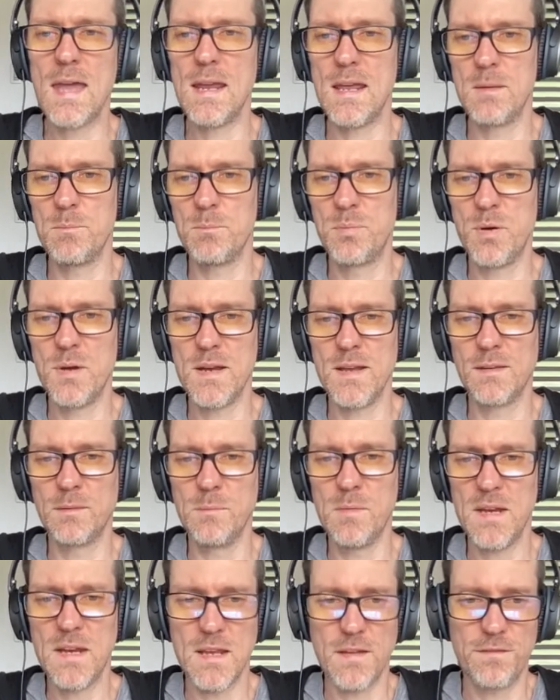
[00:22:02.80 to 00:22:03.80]
and put as
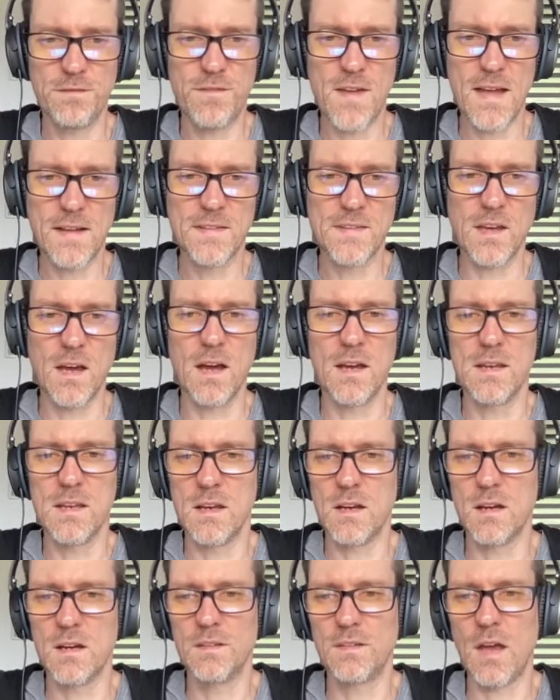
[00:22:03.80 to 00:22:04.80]
many effects on
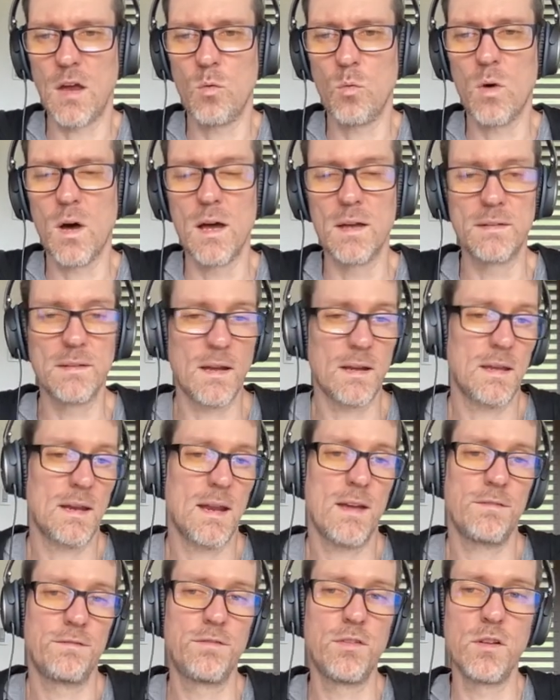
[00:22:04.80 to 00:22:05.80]
here as I want. I can
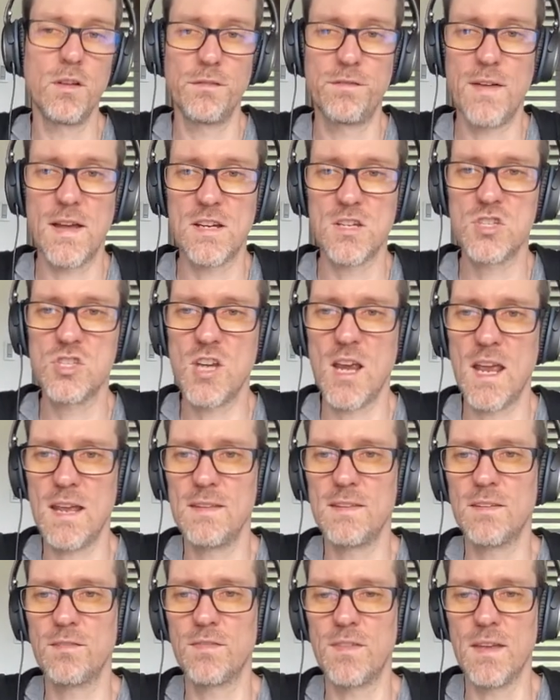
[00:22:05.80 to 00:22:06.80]
have full effects
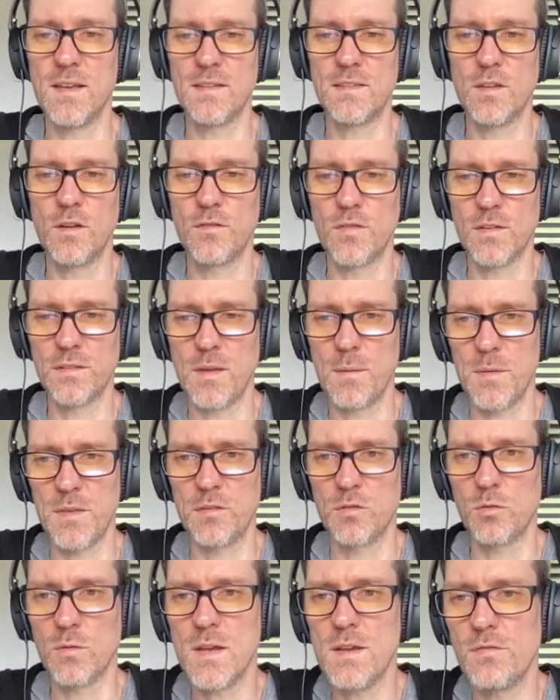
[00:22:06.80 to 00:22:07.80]
chains of things. So for example,
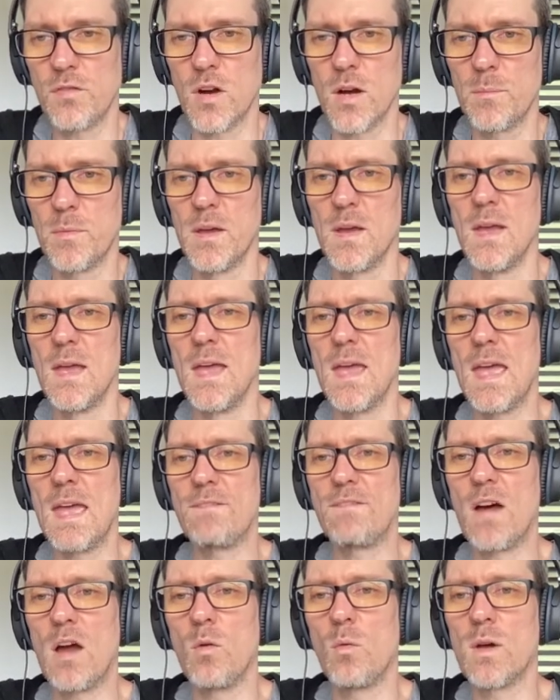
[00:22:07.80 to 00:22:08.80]
this reverb,
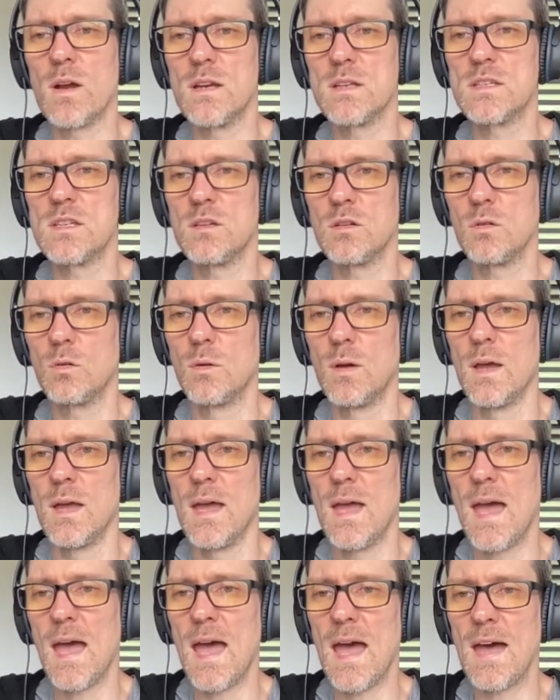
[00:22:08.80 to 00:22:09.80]
if I wanted to
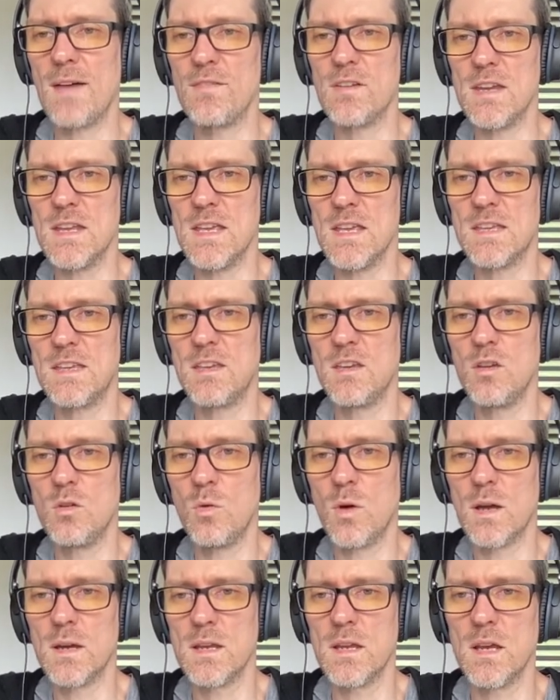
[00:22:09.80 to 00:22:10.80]
have an EQ
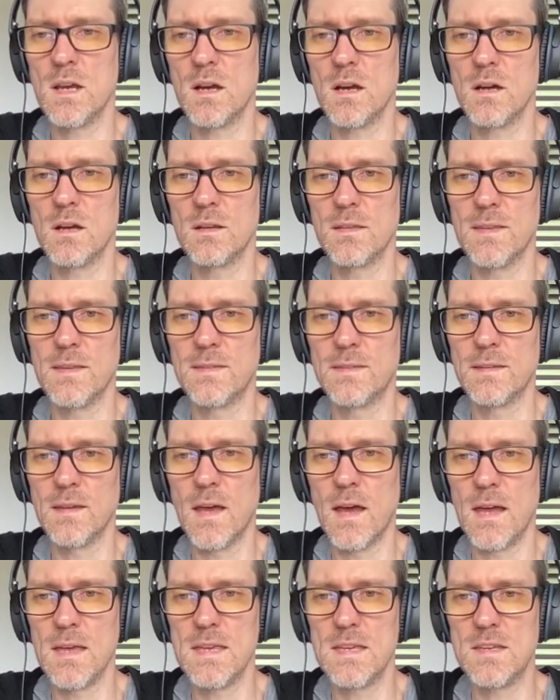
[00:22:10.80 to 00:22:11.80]
on here, this
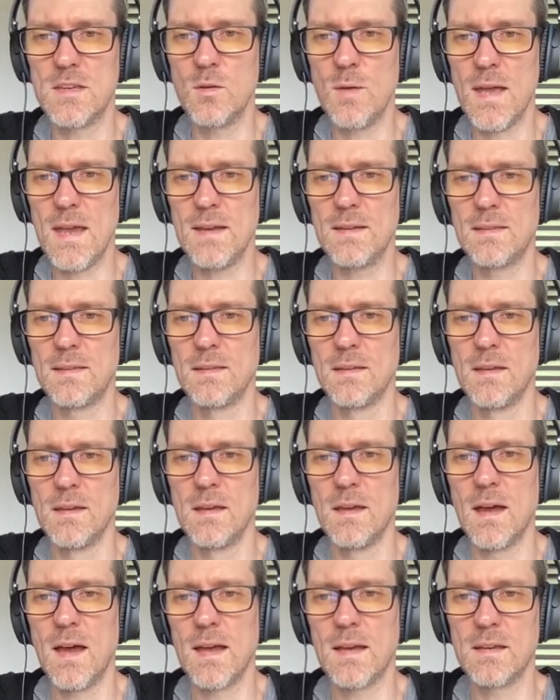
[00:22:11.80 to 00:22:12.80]
EQ8,
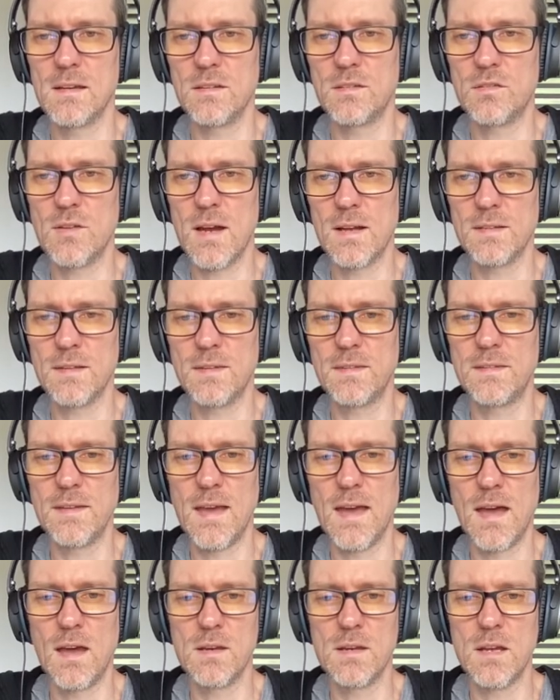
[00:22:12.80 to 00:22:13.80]
I can just drag this
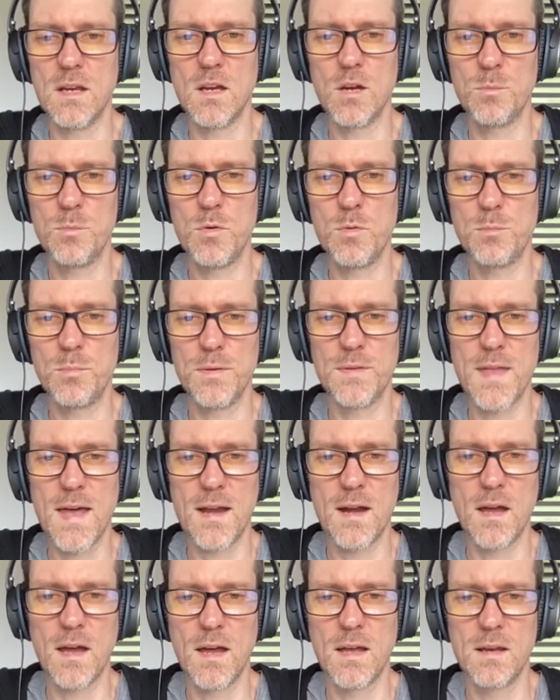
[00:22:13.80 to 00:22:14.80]
down here, boop, put that
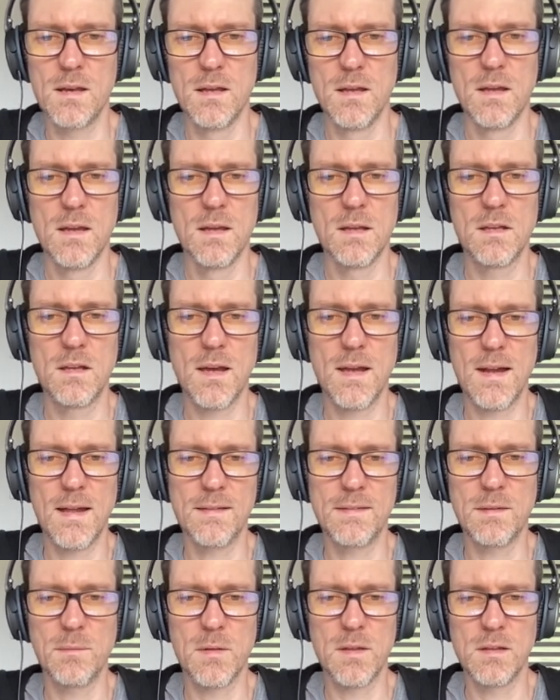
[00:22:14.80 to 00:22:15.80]
on, cut out
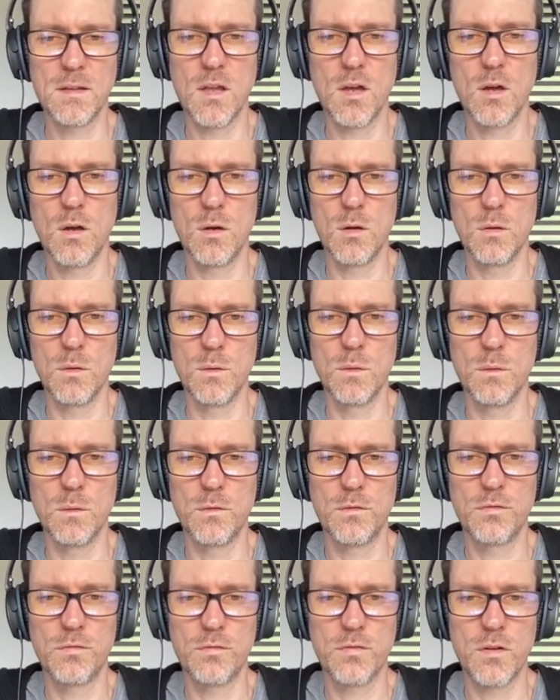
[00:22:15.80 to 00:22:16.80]
some of the lows,
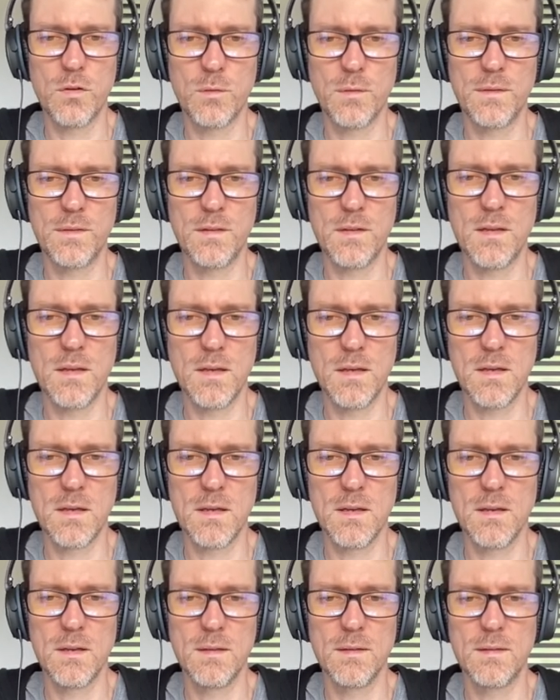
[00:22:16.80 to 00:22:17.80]

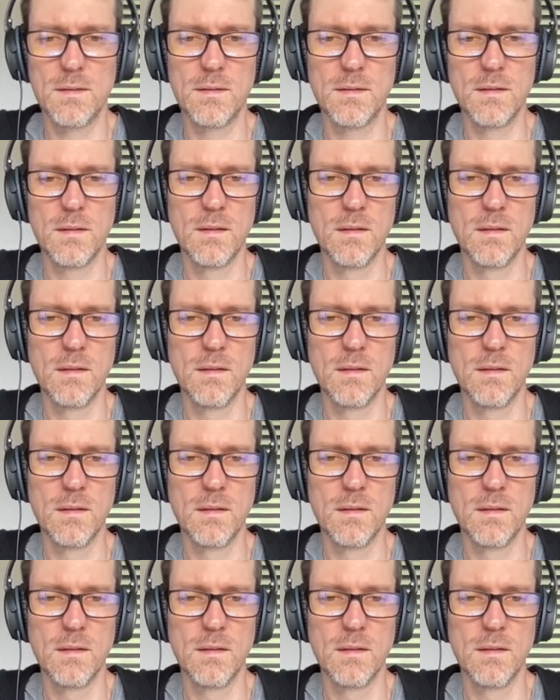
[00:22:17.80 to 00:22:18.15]
frequencies,